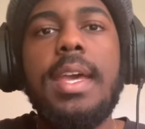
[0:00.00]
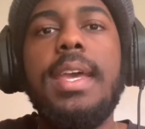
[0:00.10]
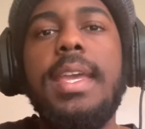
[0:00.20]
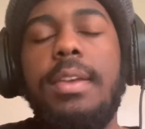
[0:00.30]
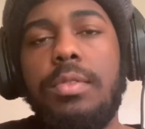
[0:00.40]

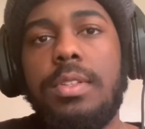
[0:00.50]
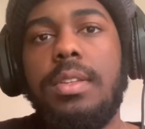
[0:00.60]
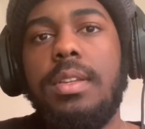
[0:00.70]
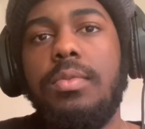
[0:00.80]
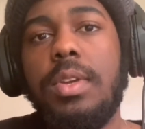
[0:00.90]
he was
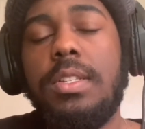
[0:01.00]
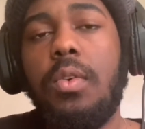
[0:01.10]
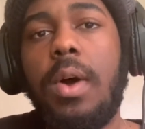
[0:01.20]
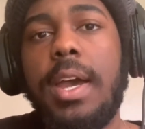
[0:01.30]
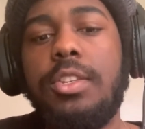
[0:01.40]
the
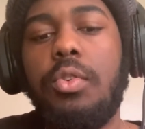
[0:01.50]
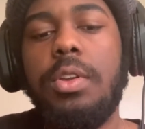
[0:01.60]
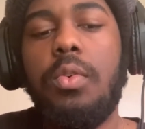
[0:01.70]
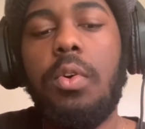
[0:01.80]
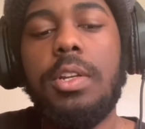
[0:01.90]
reason why
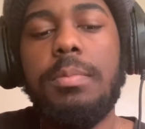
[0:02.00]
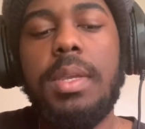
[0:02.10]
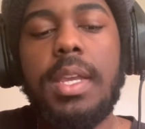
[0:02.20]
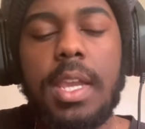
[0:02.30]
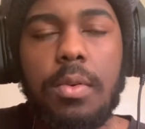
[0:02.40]
Toya wanted to
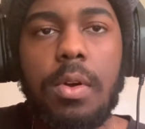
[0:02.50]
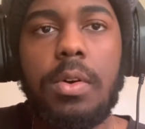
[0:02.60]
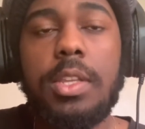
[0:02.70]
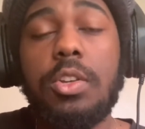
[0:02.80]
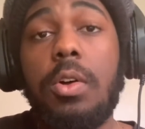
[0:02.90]
be a
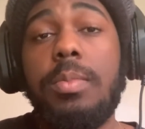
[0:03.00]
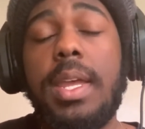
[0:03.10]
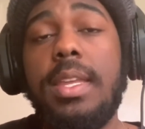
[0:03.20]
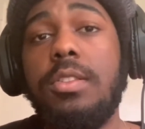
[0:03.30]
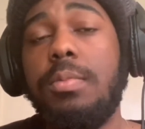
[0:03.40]
hero. He told him
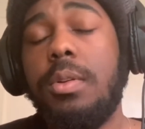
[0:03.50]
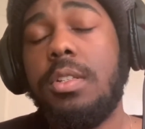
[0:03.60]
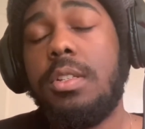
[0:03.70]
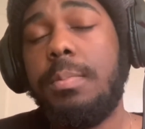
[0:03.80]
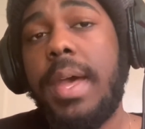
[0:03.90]
that he was
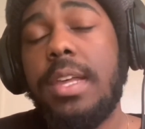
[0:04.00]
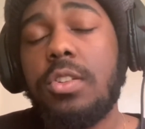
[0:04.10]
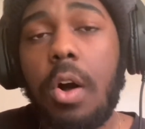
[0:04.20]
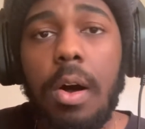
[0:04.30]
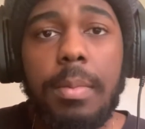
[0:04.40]
supposed to surpass
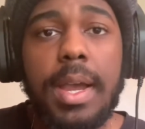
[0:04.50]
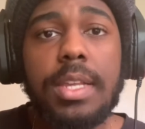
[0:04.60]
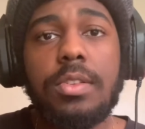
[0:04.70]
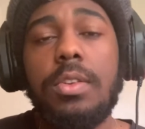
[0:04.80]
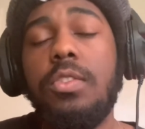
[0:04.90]
All
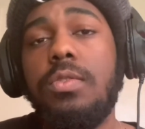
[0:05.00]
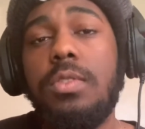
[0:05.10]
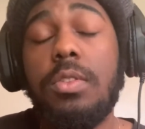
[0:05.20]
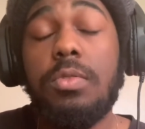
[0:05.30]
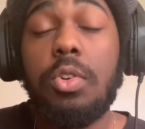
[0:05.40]
Might. So
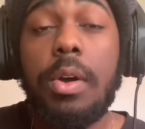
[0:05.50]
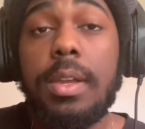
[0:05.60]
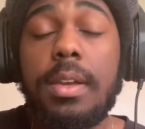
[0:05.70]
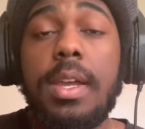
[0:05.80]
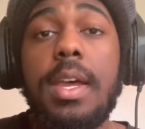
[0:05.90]

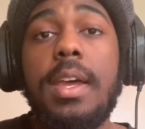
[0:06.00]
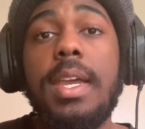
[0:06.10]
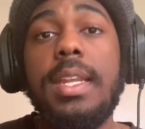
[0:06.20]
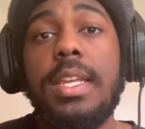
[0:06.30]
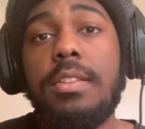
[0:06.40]
Toya,
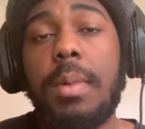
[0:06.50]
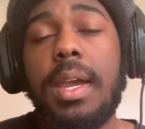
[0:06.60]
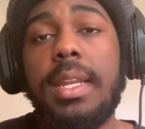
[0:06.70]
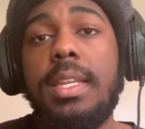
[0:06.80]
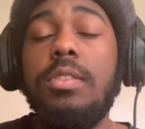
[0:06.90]
in his
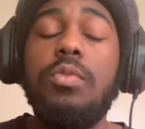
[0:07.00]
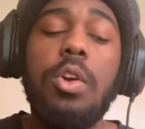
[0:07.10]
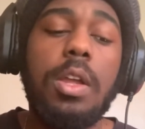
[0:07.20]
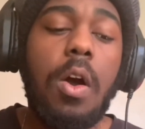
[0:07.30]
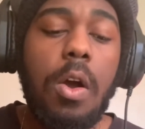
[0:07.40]
mind, he was
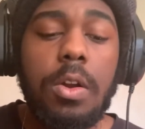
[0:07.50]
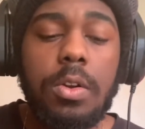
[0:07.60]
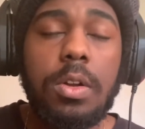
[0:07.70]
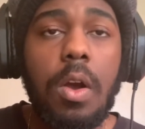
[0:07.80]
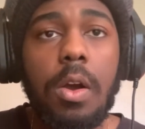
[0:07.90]
working
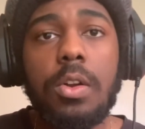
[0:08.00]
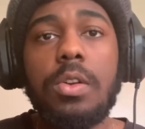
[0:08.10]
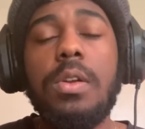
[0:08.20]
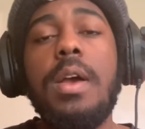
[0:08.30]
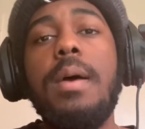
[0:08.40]
harder and
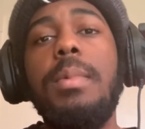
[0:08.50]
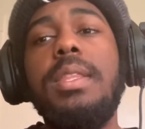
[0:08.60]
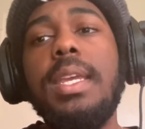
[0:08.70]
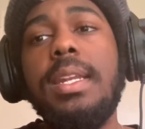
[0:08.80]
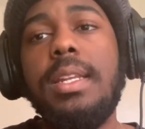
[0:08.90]
harder. But
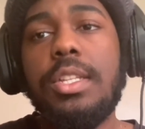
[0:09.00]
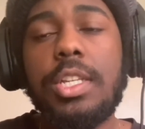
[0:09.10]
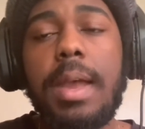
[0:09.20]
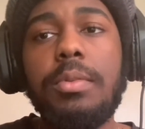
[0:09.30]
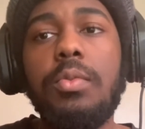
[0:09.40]
then in this
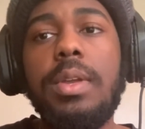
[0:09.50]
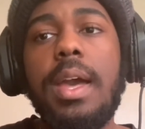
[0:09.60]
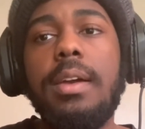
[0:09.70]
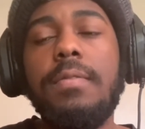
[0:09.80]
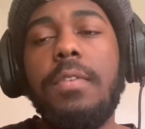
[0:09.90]
chapter, we
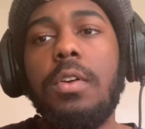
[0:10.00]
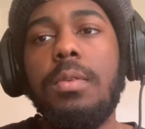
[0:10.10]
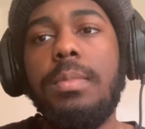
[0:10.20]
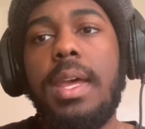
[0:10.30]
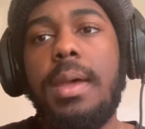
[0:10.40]
got
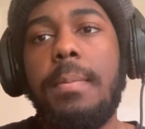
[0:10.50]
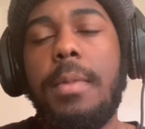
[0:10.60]
confirmed that,